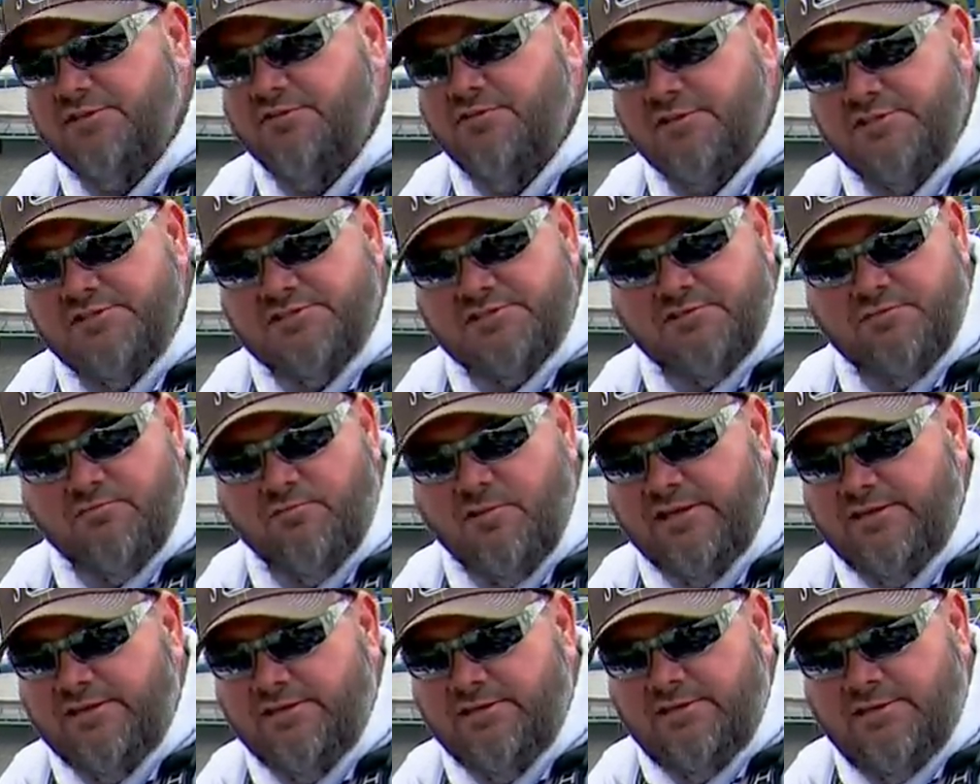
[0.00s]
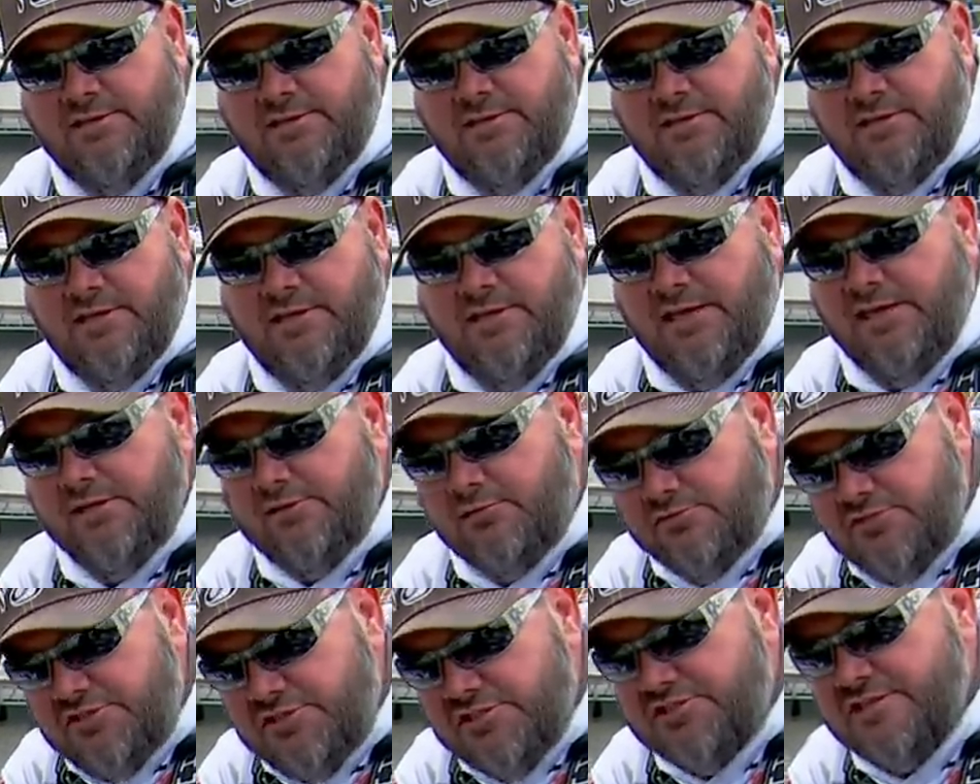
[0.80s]
increase the weight.
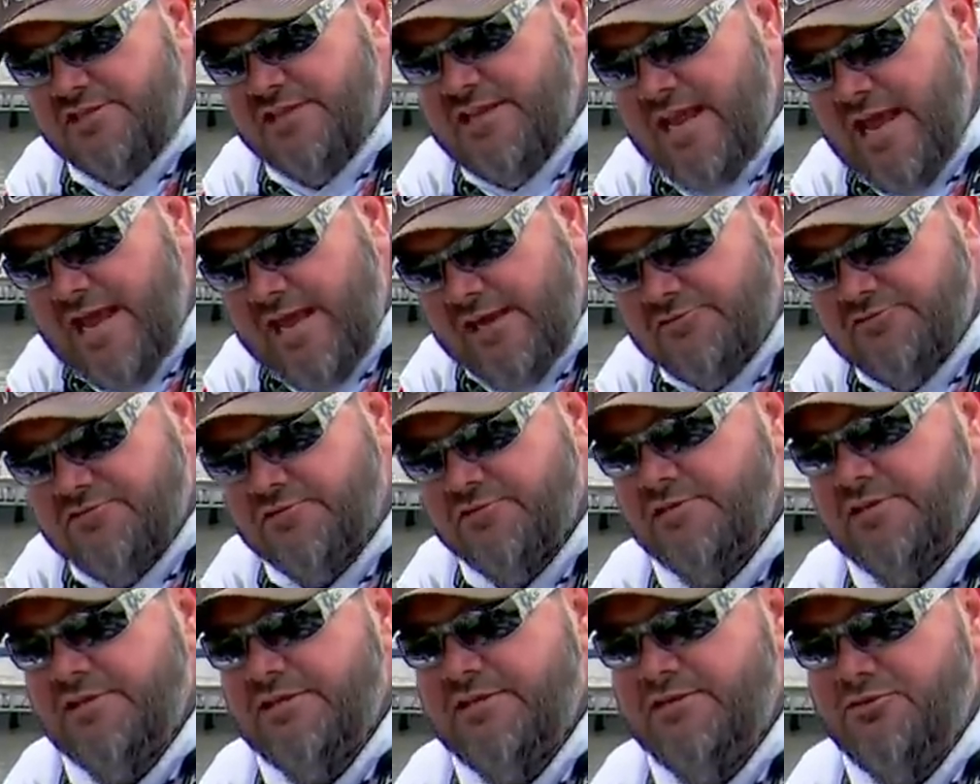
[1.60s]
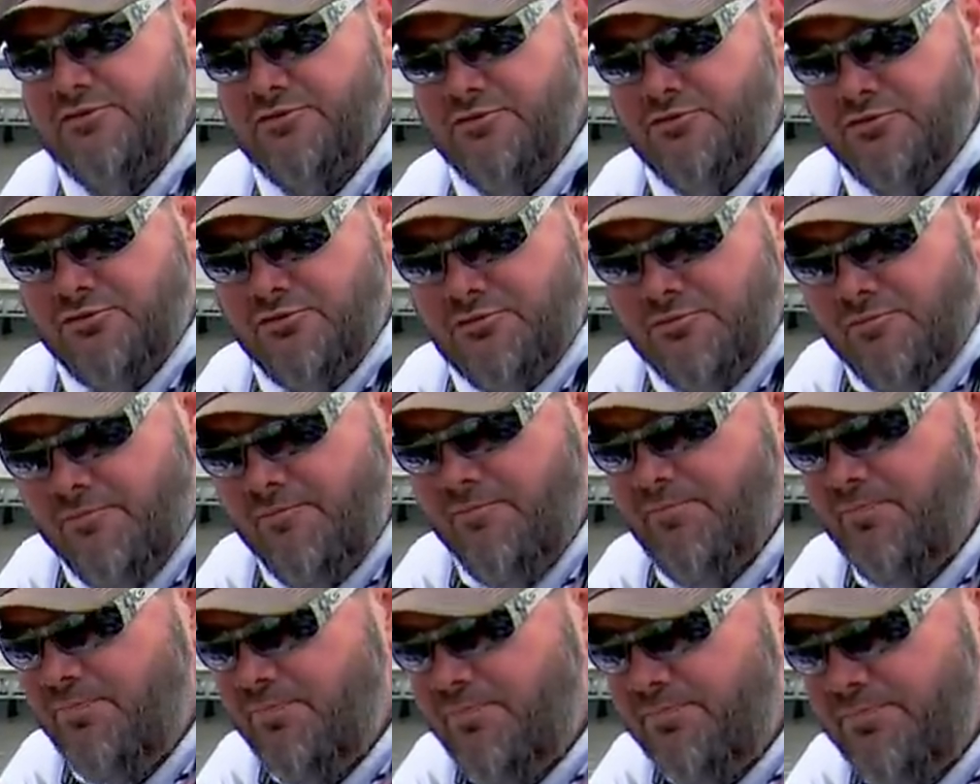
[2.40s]
It'll just naturally
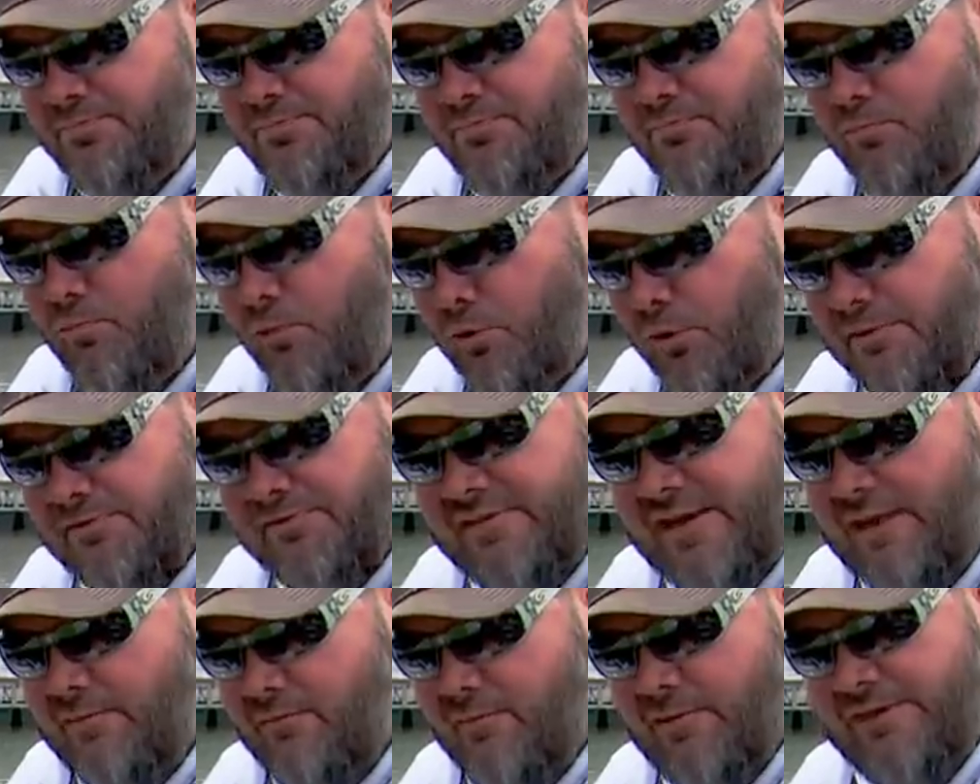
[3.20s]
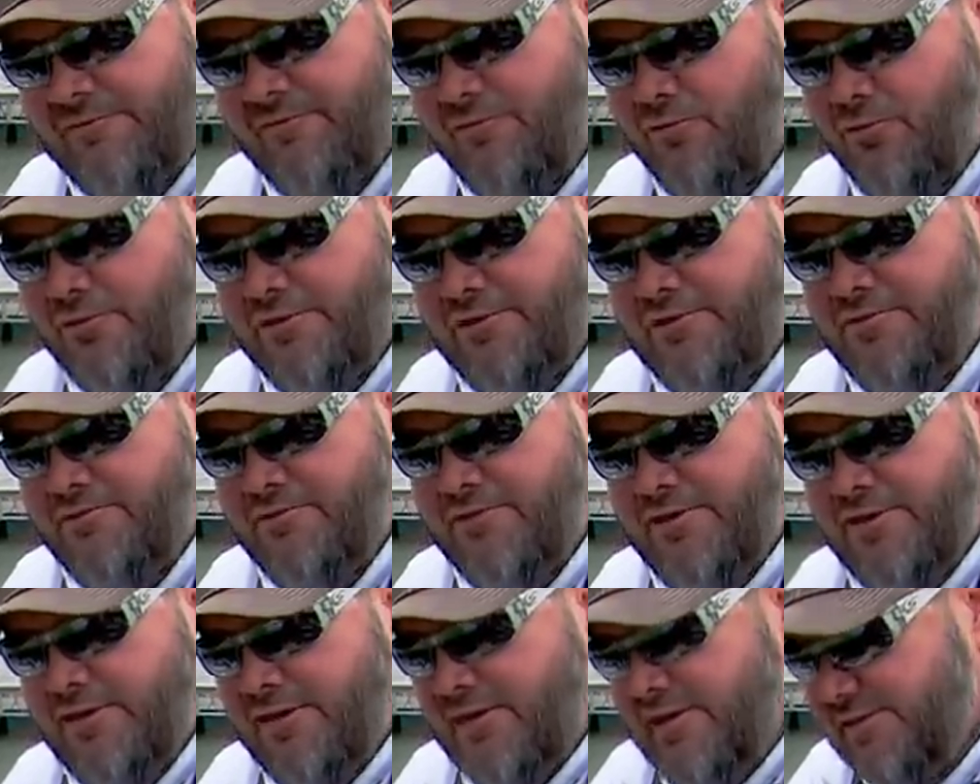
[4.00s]
work that way for you.
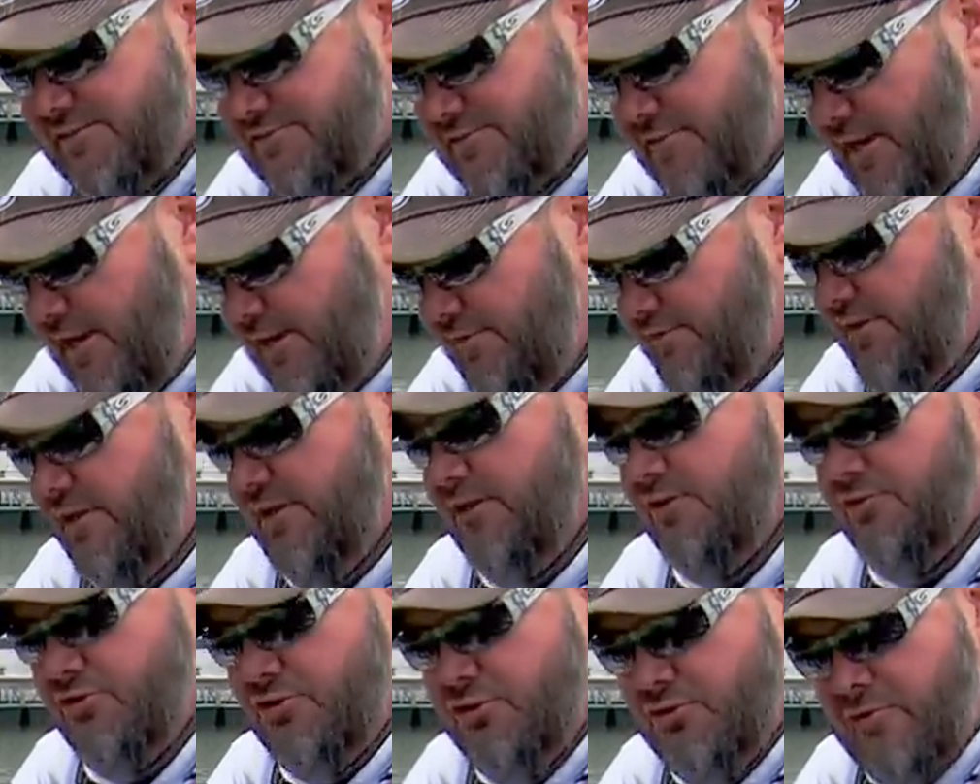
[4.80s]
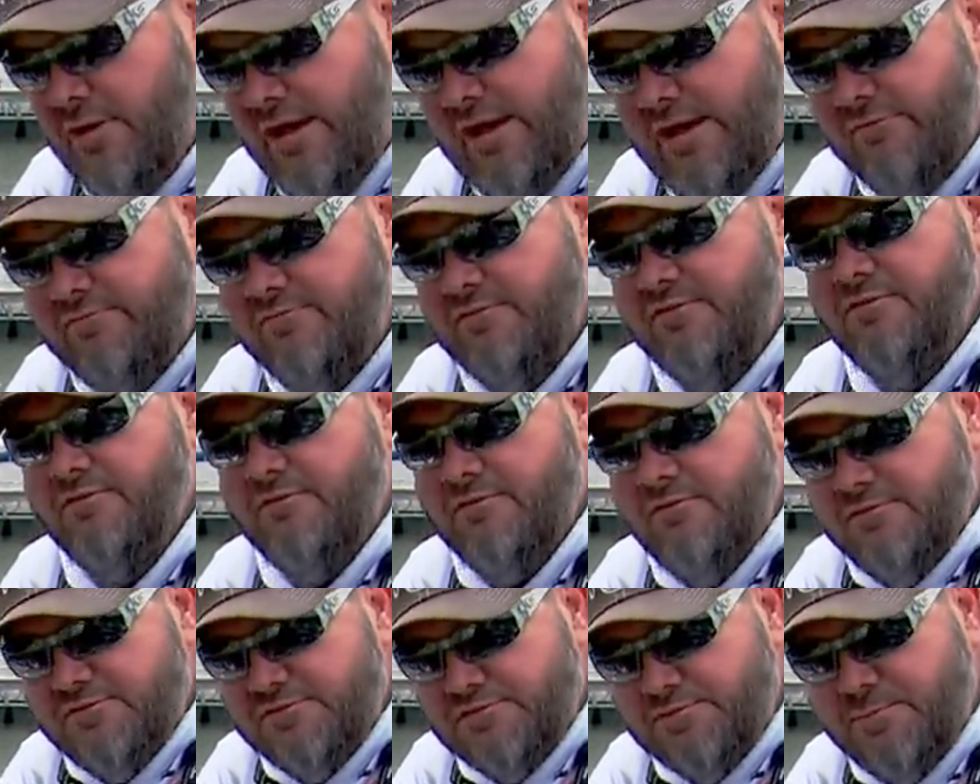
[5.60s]
It's not that you have to
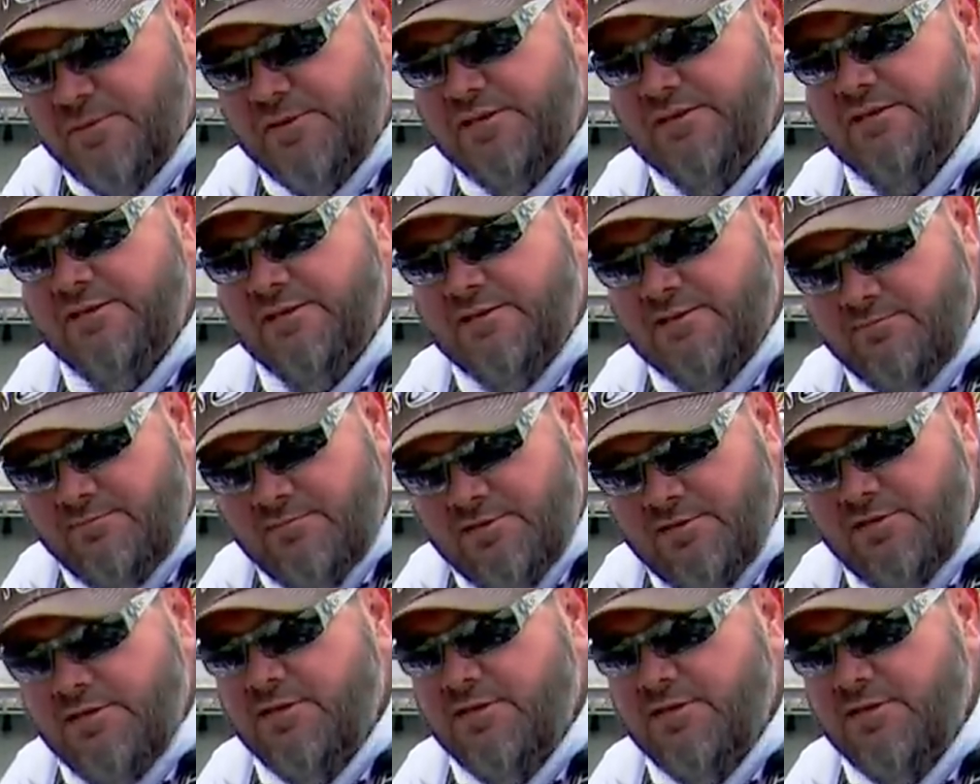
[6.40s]
speed up.